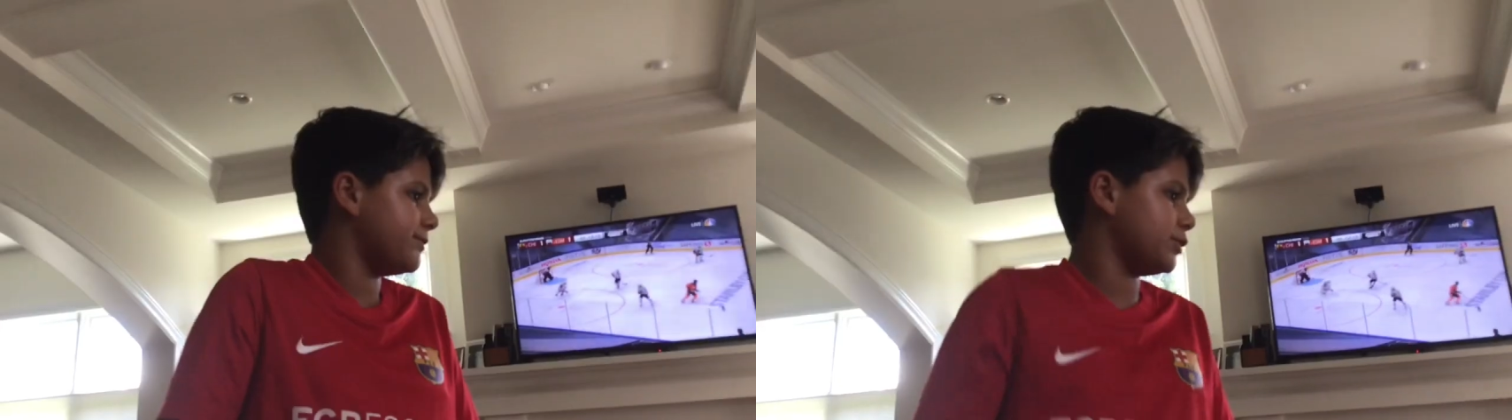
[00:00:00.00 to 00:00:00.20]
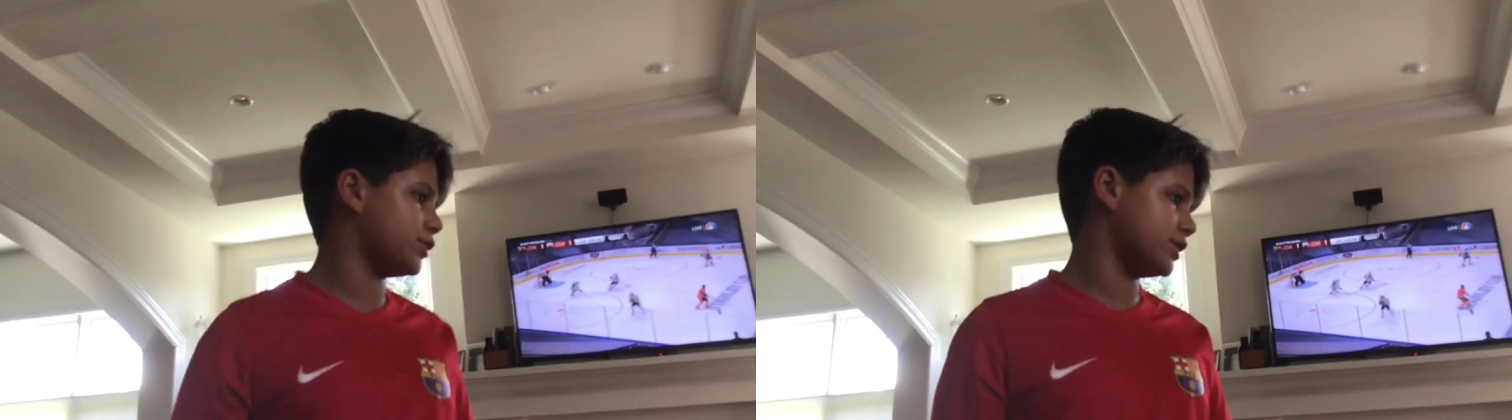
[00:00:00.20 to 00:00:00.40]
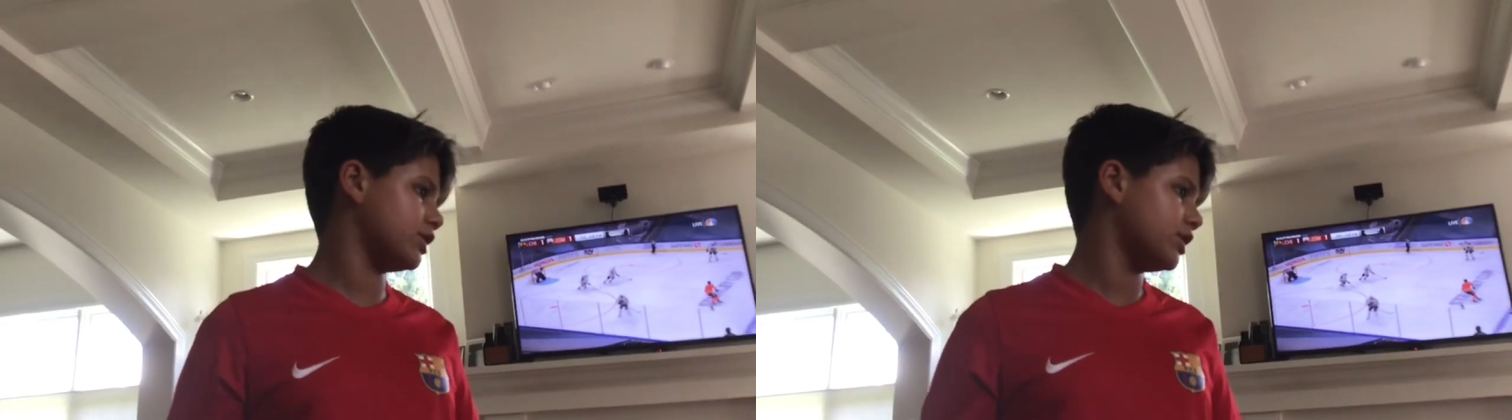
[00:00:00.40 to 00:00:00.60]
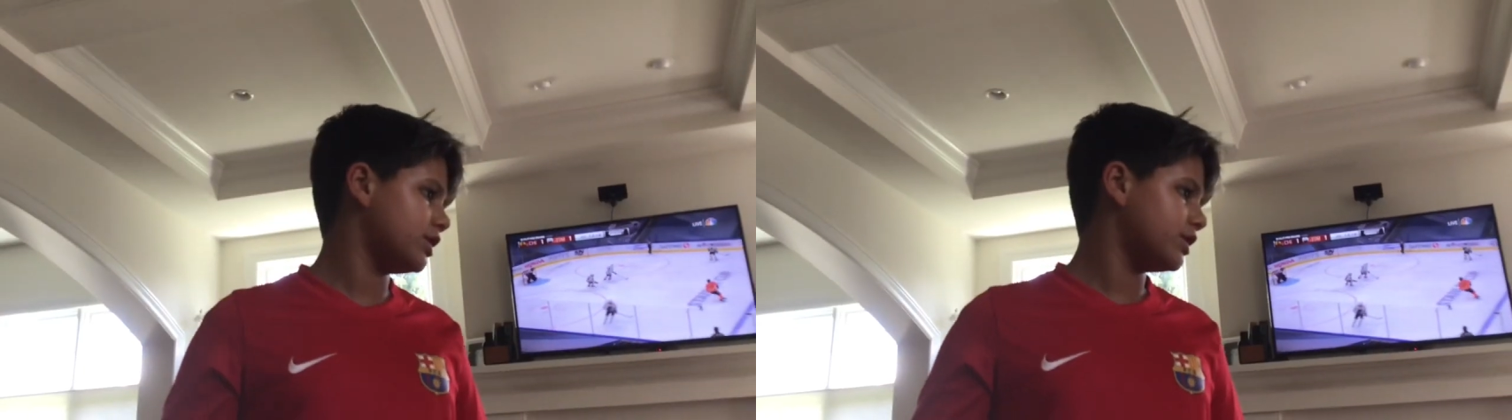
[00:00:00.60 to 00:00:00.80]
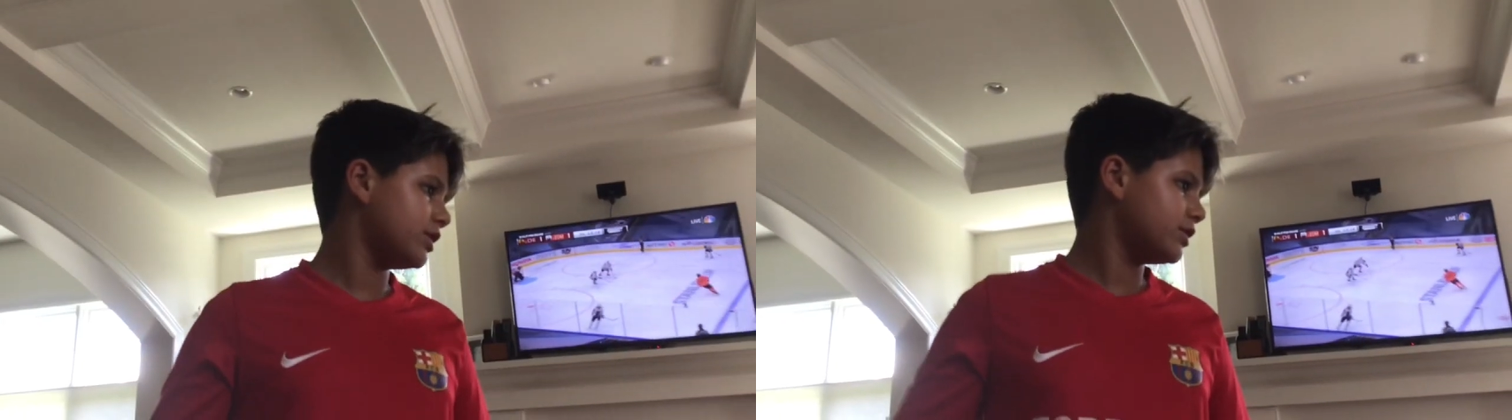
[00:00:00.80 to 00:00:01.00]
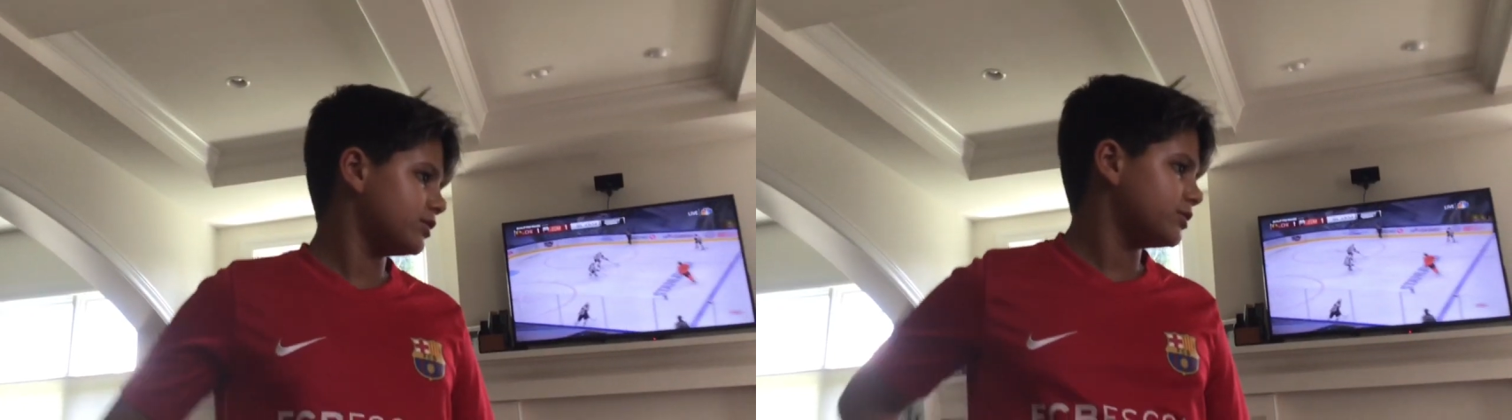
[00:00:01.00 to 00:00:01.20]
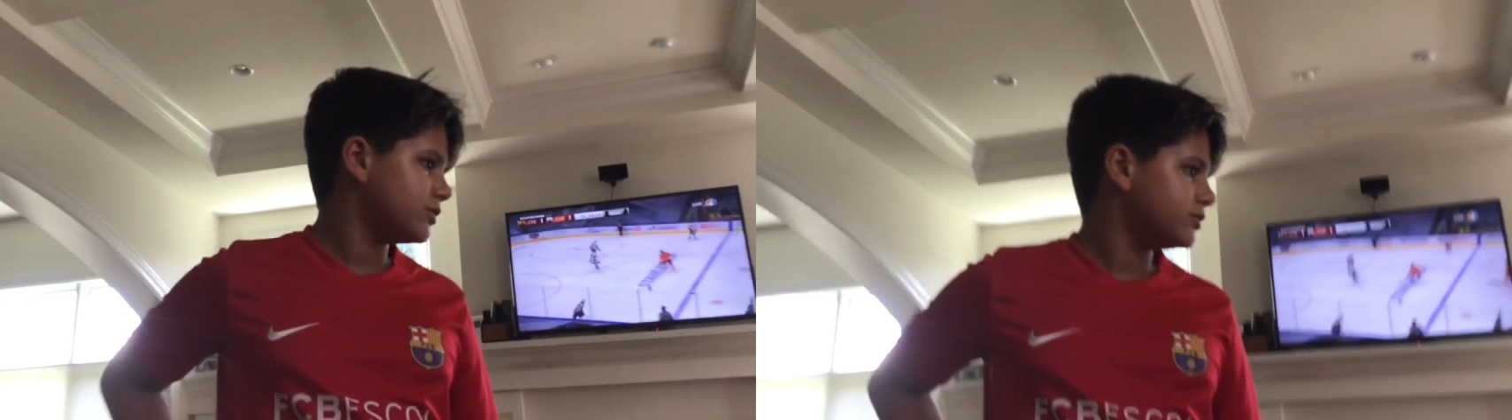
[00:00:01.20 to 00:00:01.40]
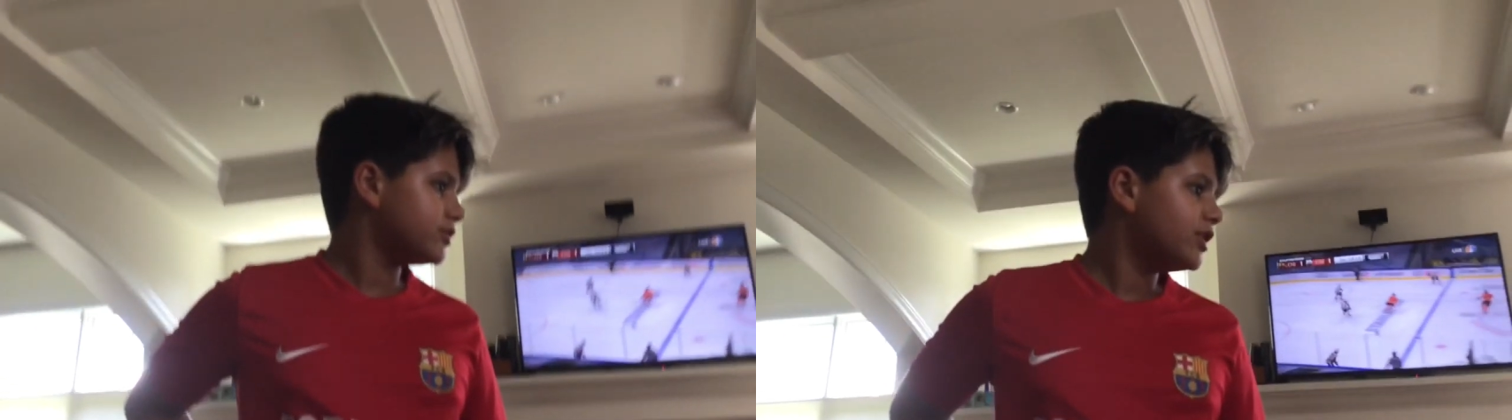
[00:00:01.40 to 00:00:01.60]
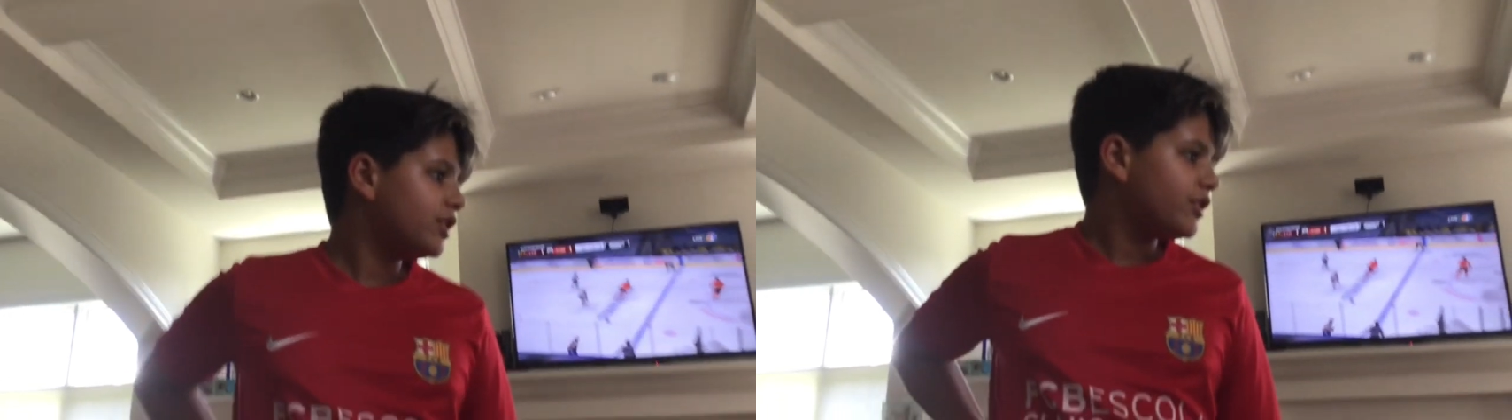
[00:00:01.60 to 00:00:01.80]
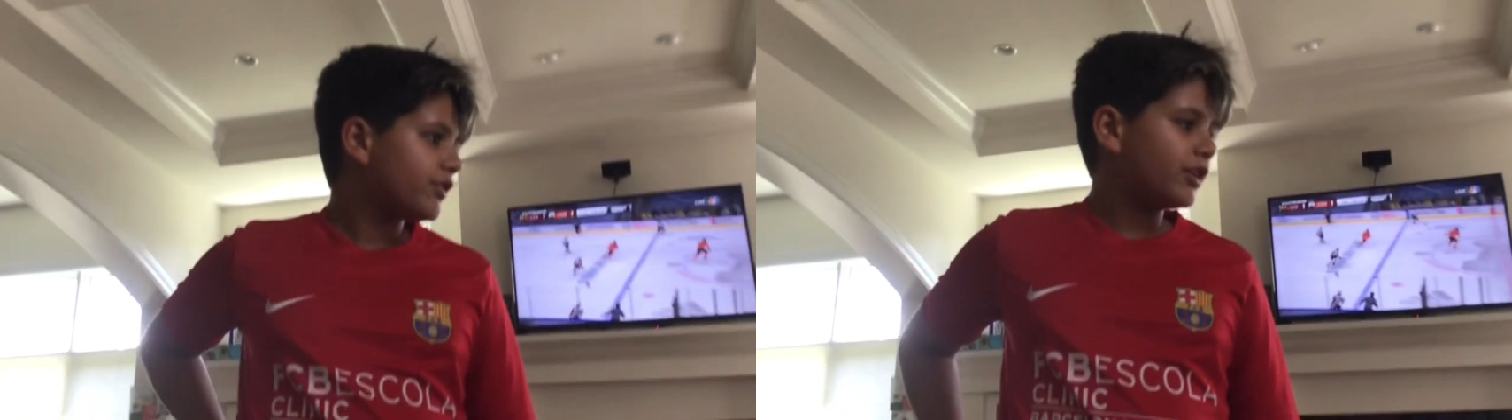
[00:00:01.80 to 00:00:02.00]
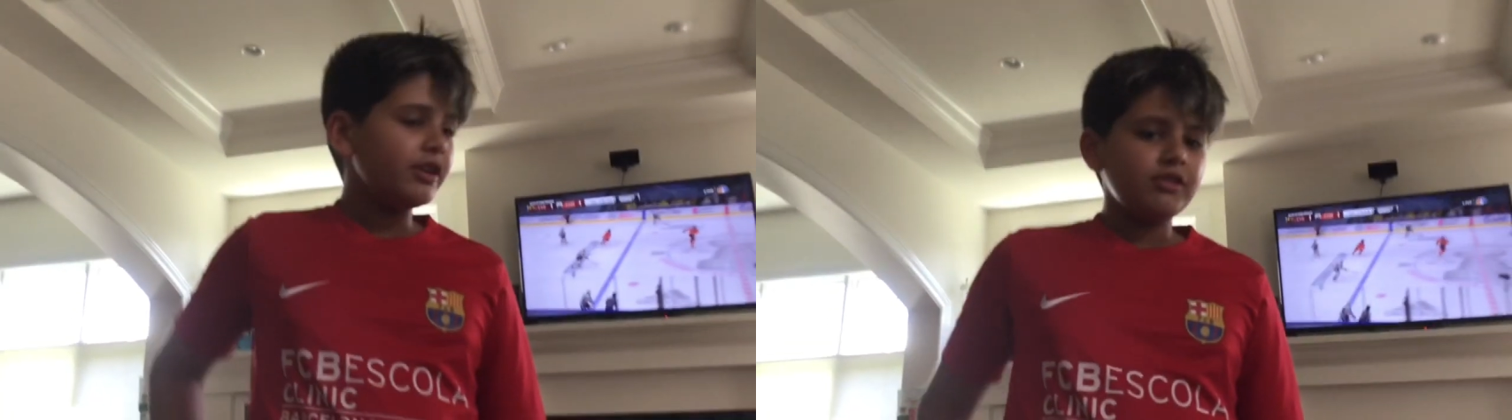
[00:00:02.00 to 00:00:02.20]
Wonder. Three,